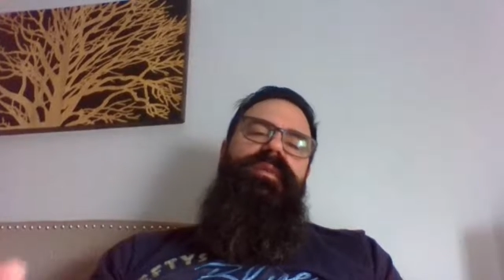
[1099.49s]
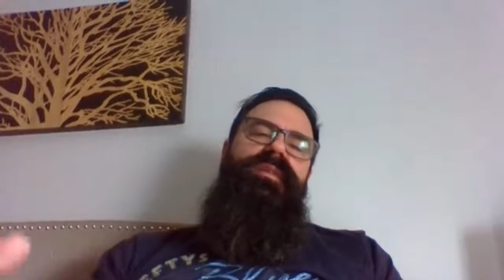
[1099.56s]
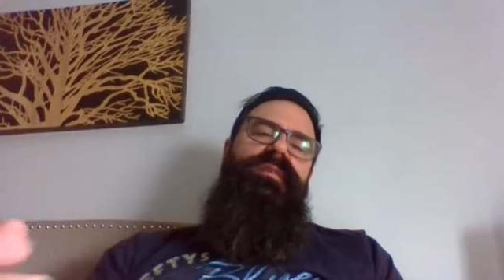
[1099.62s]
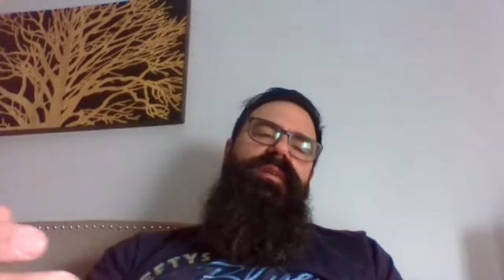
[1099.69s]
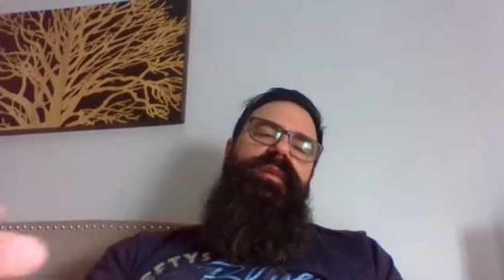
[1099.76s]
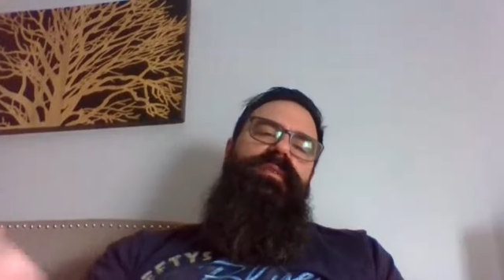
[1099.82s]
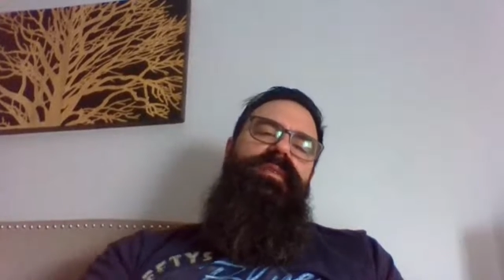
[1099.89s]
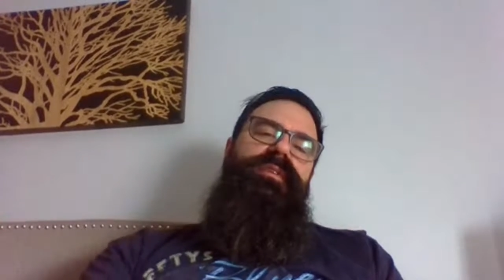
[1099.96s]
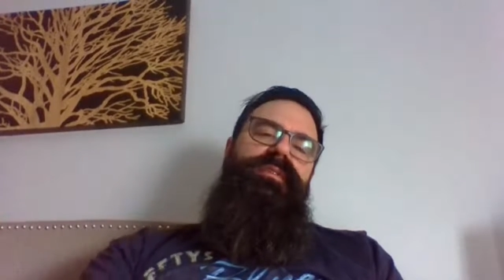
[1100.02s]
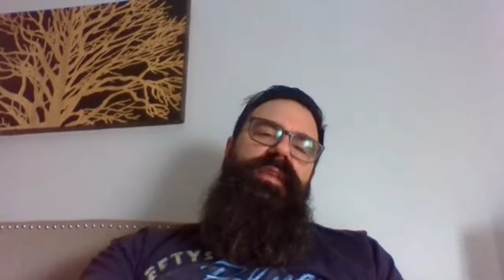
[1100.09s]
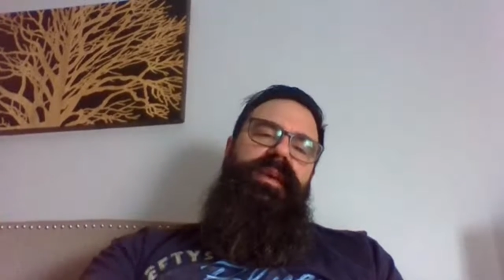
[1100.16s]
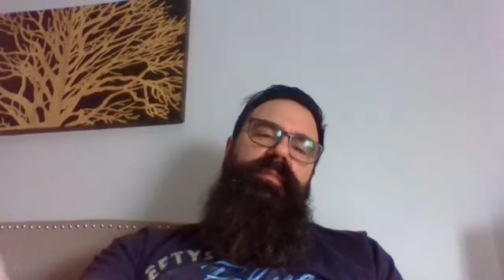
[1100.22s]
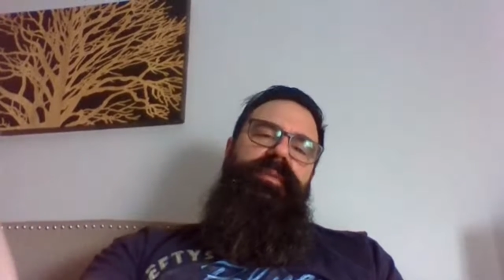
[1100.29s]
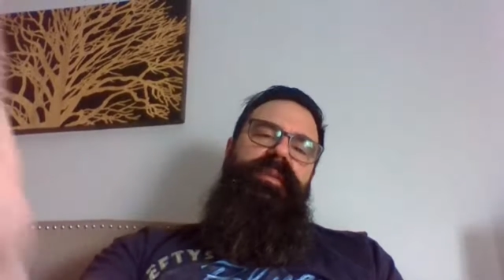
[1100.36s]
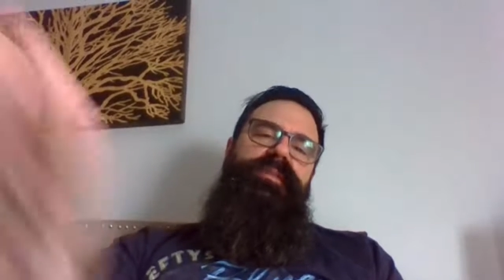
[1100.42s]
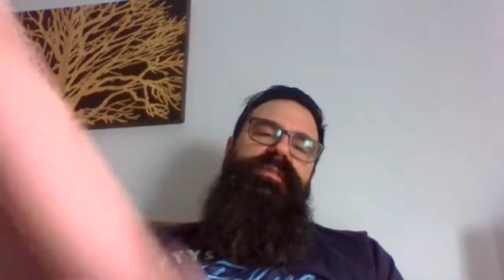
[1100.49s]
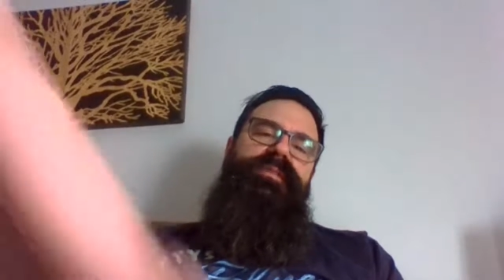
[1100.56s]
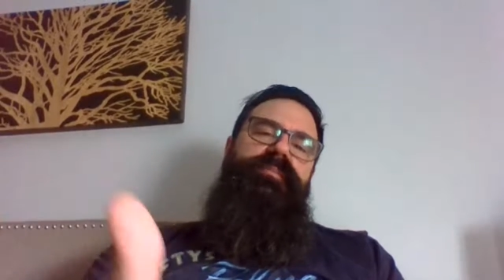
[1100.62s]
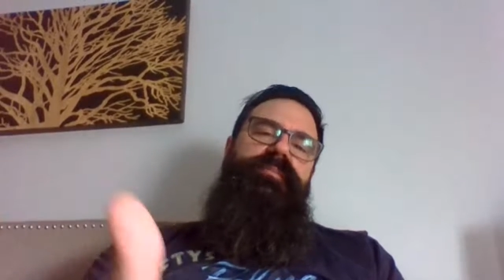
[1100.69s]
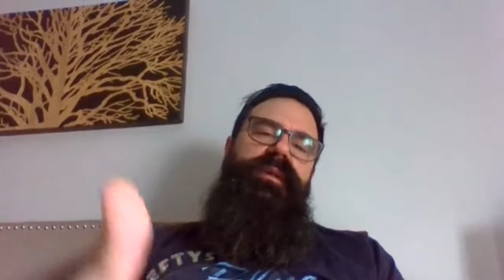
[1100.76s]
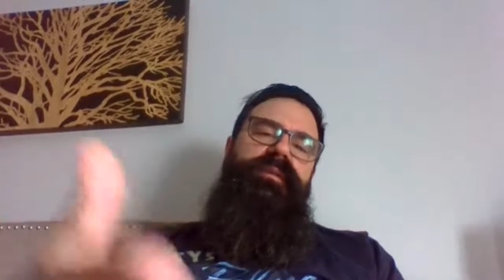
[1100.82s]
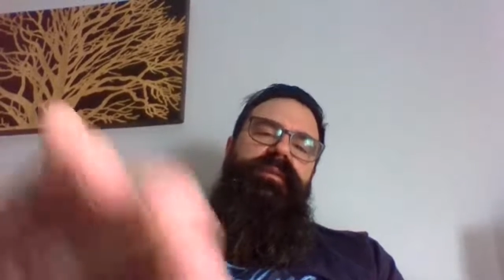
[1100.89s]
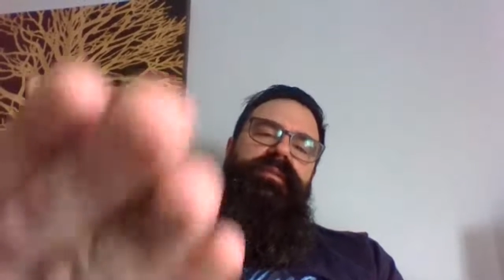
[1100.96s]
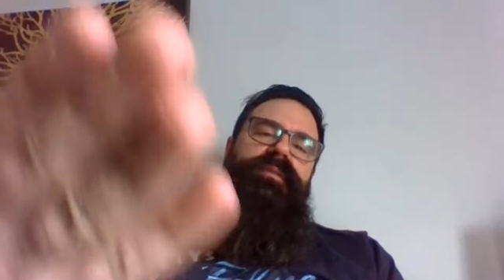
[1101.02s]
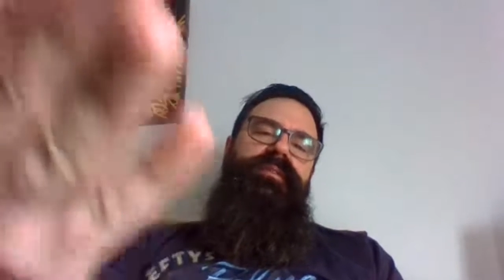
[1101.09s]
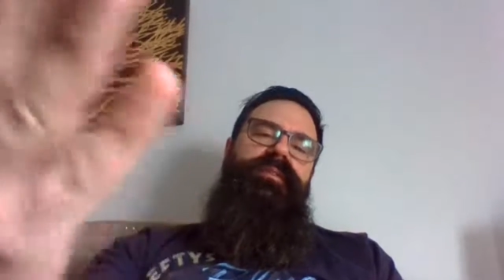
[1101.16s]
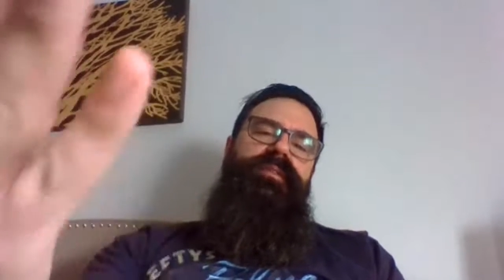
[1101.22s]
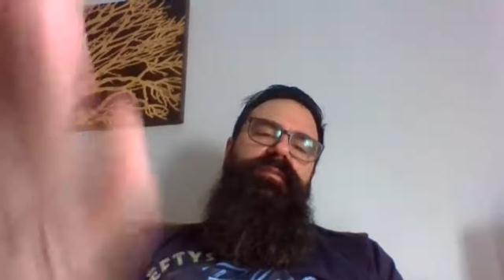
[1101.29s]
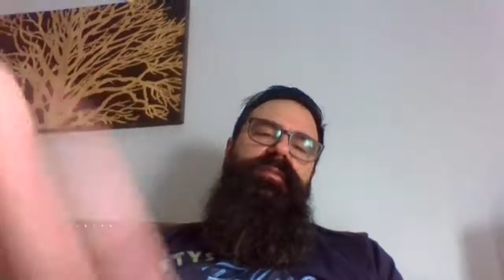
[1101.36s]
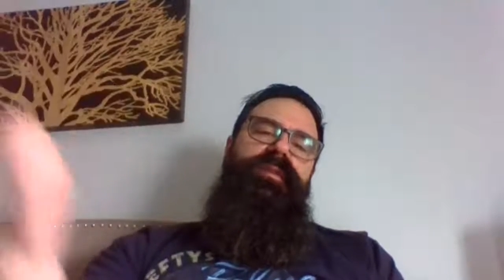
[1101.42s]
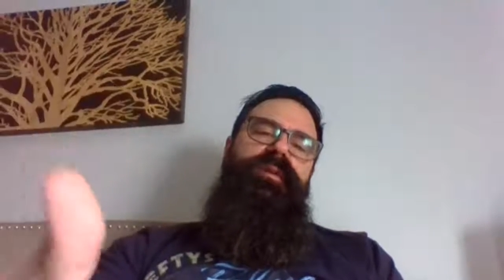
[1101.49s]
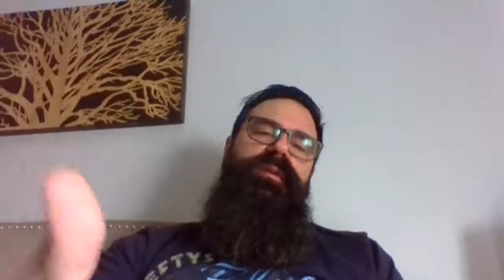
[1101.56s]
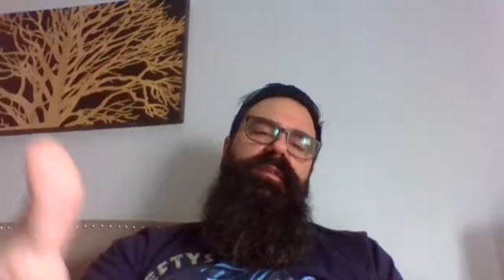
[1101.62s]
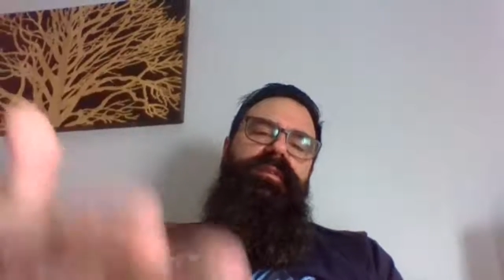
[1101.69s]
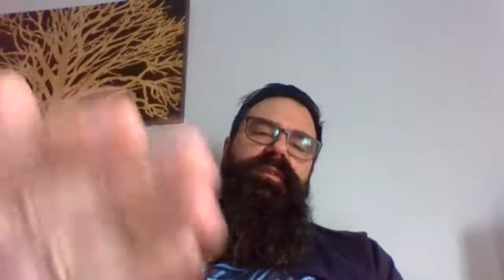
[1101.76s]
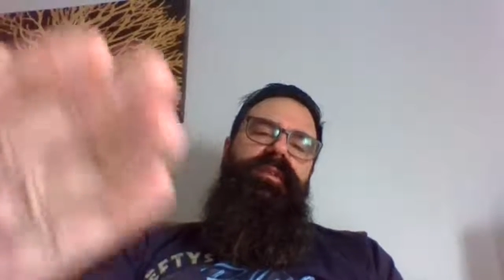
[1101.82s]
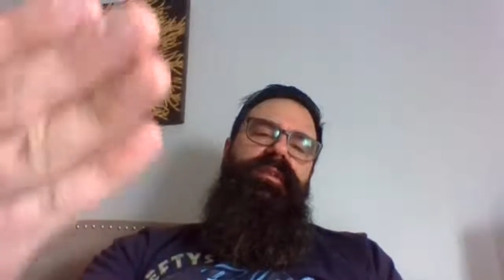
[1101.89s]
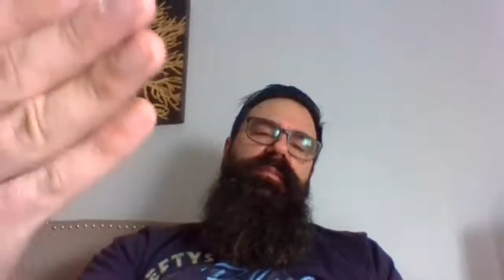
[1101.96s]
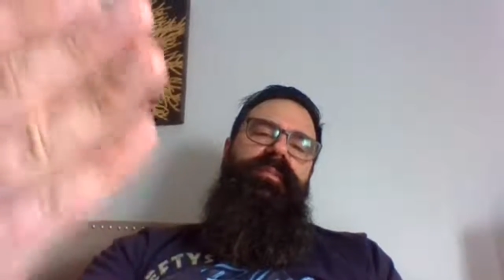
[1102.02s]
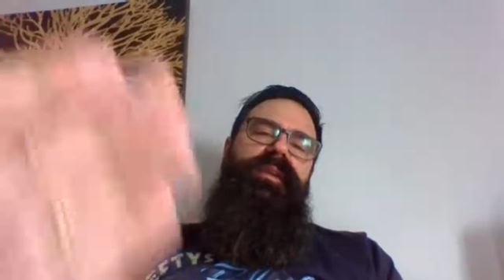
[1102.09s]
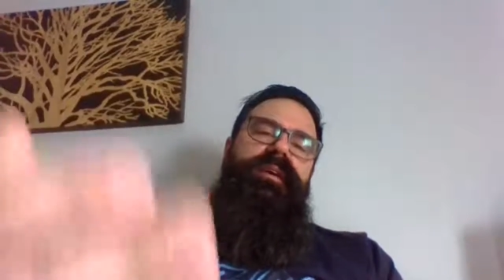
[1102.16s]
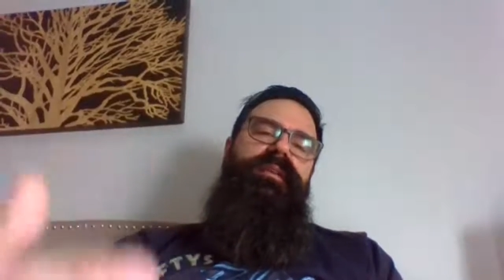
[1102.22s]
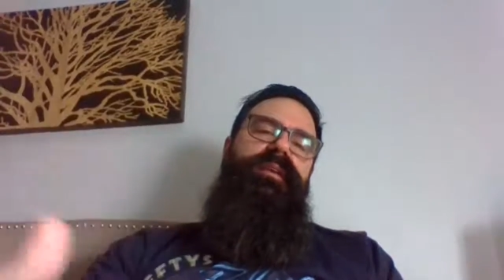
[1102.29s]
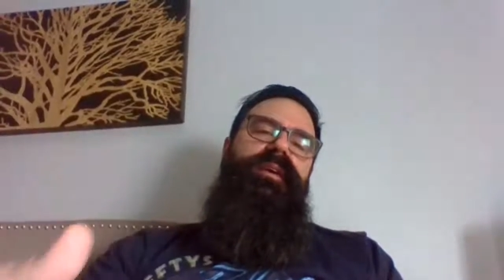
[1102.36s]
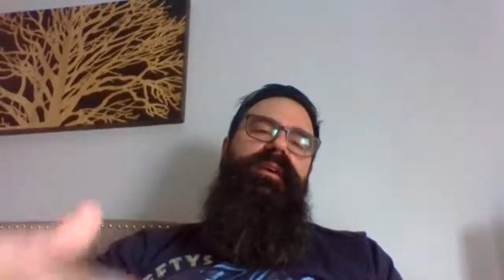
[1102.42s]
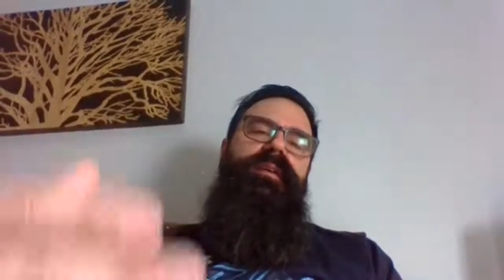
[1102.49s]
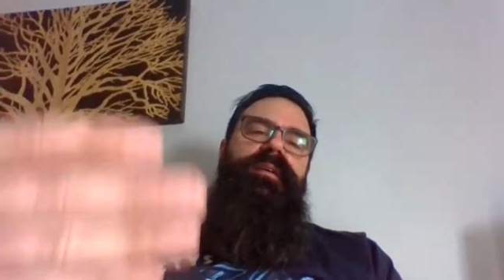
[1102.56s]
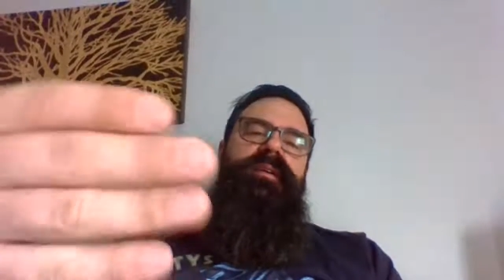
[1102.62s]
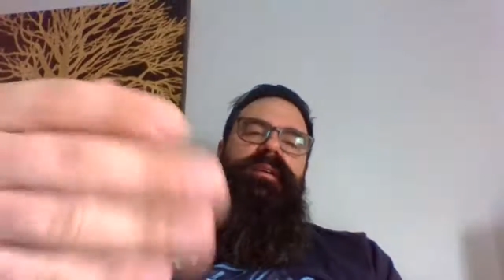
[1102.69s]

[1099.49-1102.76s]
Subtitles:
But there's Appalachian Mountains and the forests that come down there.